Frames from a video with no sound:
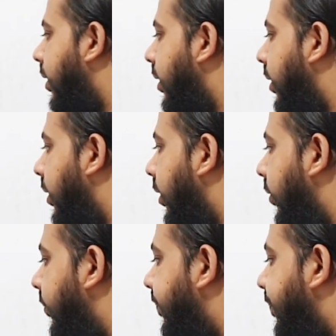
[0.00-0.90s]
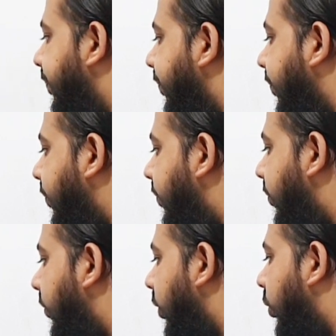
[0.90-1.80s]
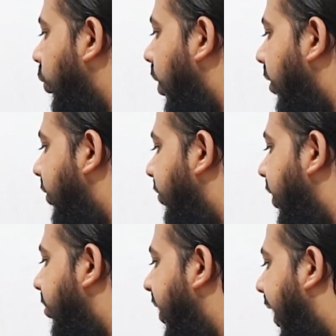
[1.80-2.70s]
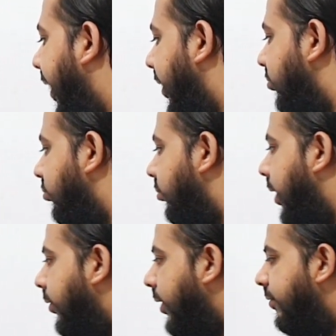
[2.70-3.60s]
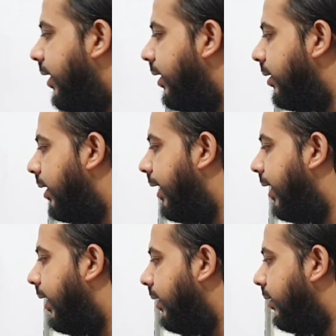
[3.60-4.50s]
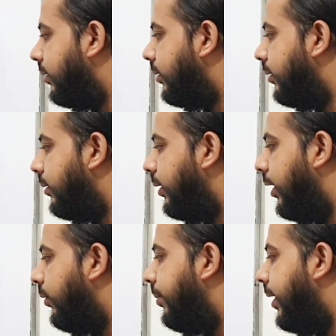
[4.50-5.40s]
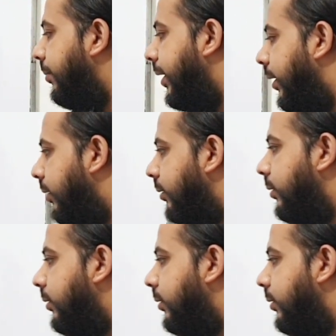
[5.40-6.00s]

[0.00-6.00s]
Now 12 divided by 9, can we divide it? Again, there will be a remainder.